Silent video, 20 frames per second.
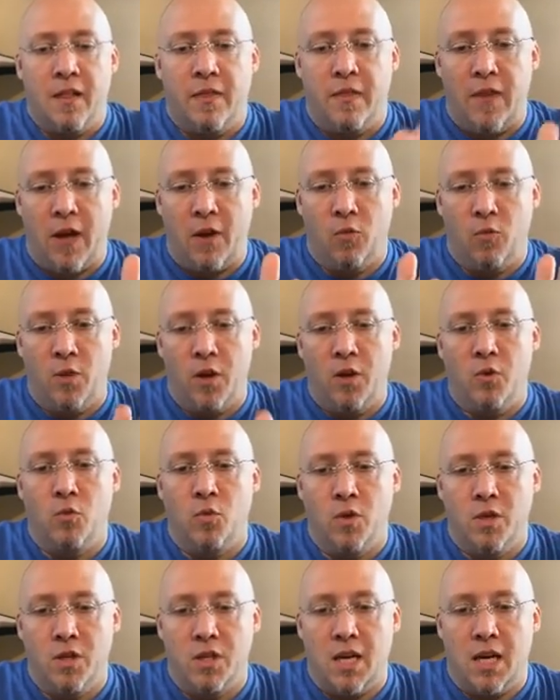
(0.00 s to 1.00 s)
that we
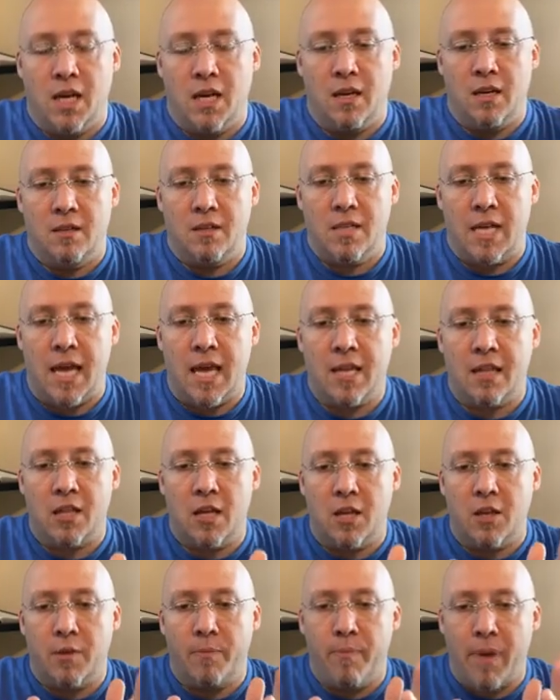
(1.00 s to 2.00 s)
would uh,
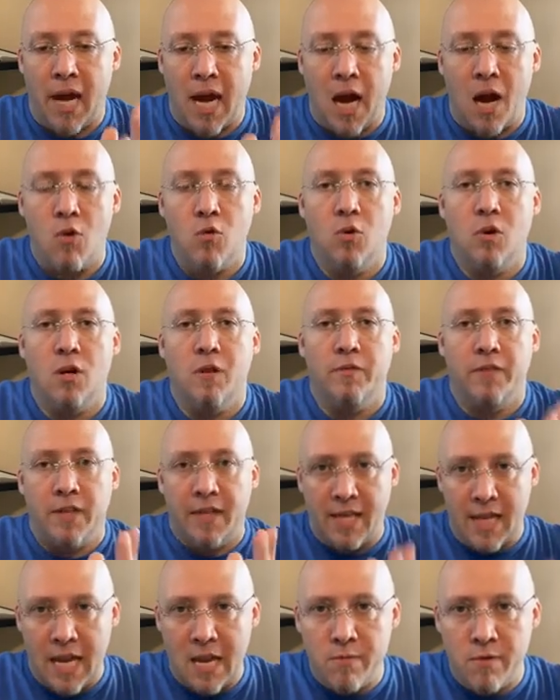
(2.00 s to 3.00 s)
take the power of the
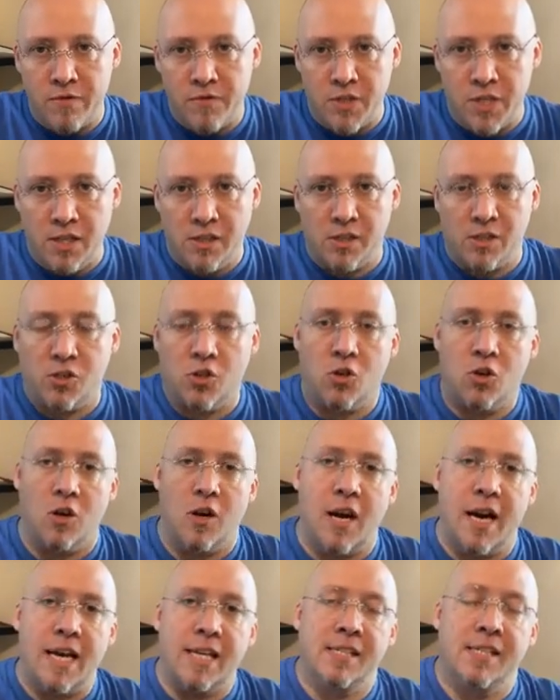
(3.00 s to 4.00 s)
name of Jesus
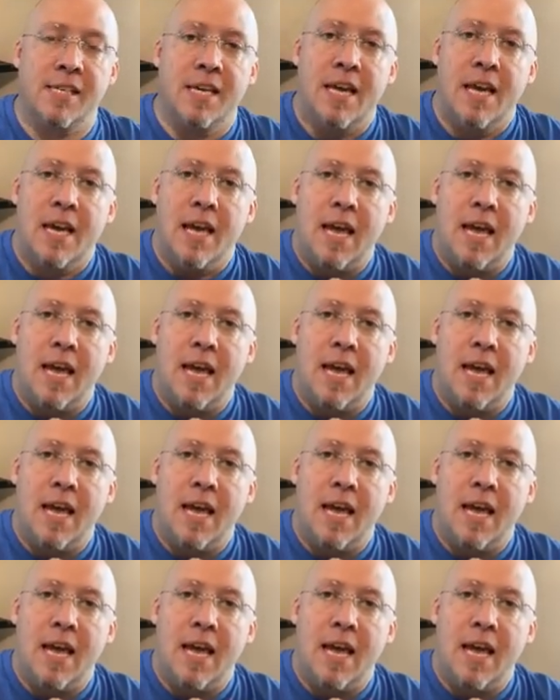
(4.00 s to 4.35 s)
Christ